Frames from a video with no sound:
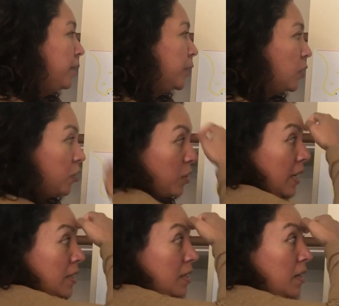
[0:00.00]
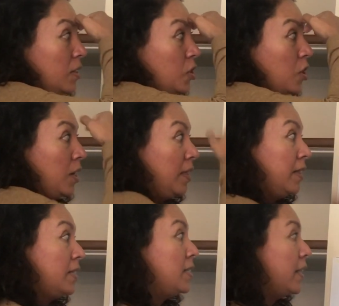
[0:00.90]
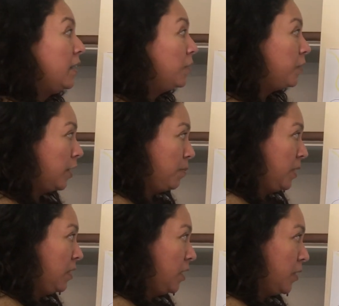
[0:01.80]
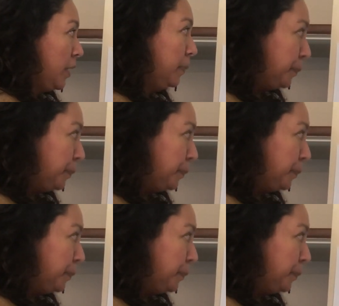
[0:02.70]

contracts, starting the sliding filament theory.